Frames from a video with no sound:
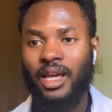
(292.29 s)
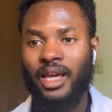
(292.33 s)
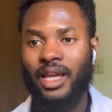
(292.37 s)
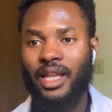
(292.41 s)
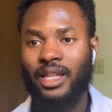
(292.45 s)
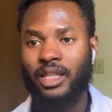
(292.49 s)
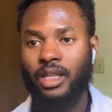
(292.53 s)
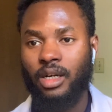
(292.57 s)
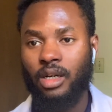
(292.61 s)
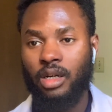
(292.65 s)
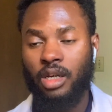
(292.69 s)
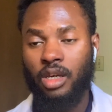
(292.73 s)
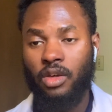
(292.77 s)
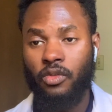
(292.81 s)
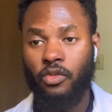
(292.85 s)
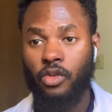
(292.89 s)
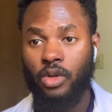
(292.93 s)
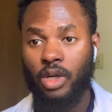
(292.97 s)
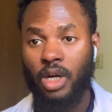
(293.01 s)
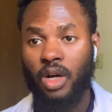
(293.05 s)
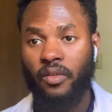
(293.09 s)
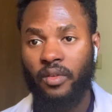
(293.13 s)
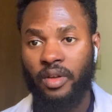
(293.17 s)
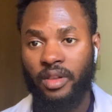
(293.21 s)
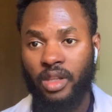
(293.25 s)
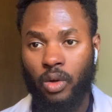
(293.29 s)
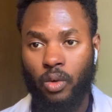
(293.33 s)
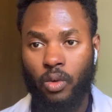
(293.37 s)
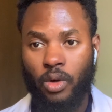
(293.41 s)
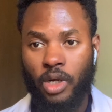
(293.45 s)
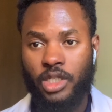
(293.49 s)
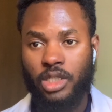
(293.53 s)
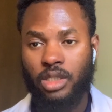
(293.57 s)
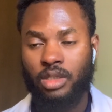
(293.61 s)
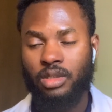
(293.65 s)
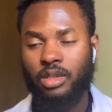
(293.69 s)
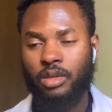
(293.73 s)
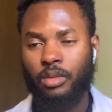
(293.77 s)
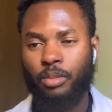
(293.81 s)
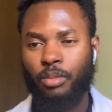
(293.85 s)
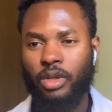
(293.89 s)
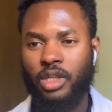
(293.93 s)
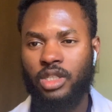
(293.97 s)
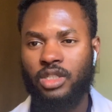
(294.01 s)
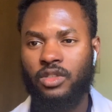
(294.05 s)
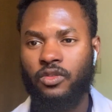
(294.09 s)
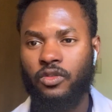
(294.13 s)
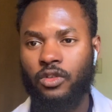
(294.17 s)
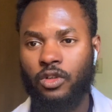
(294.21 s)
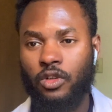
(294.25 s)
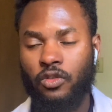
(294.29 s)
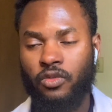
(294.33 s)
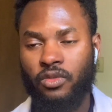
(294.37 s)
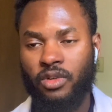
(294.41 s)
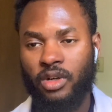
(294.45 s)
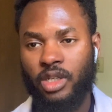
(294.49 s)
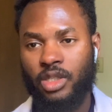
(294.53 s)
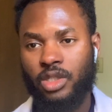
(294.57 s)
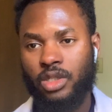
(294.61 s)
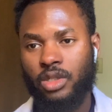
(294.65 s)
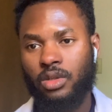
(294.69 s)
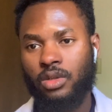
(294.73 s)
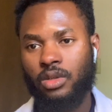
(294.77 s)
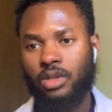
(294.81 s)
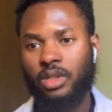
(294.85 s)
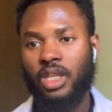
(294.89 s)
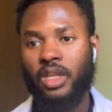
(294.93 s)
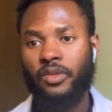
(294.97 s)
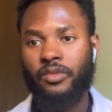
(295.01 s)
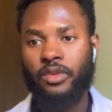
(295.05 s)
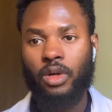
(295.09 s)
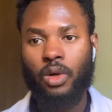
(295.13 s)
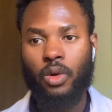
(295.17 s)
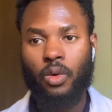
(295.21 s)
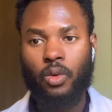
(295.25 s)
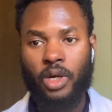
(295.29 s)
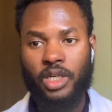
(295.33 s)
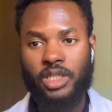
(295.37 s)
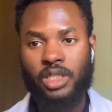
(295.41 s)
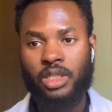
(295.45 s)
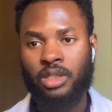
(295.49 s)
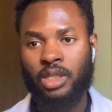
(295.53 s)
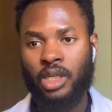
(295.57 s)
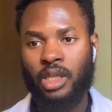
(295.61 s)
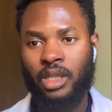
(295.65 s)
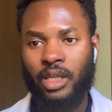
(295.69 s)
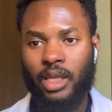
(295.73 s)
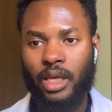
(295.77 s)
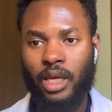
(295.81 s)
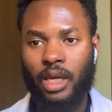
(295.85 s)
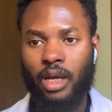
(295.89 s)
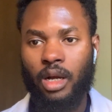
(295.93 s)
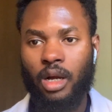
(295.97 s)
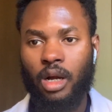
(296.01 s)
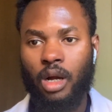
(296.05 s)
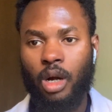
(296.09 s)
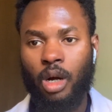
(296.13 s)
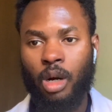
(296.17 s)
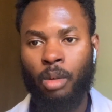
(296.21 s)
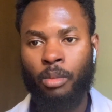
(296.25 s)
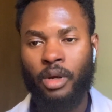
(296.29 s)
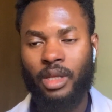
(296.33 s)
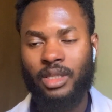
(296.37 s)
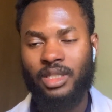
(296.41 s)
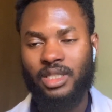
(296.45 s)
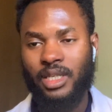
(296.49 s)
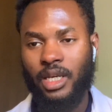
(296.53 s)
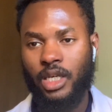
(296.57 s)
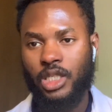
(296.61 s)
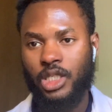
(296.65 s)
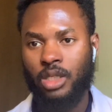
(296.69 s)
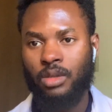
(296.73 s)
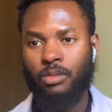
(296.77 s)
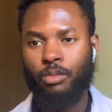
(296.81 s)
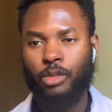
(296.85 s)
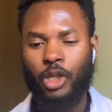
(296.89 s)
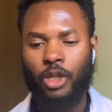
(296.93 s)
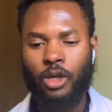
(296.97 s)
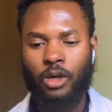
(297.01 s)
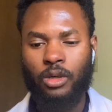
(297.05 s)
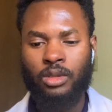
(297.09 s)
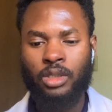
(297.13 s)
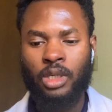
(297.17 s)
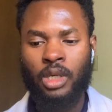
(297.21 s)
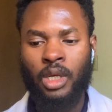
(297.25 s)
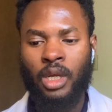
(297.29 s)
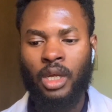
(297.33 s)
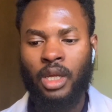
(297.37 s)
And if you have any question, please feel free to leave your question in the comment section below.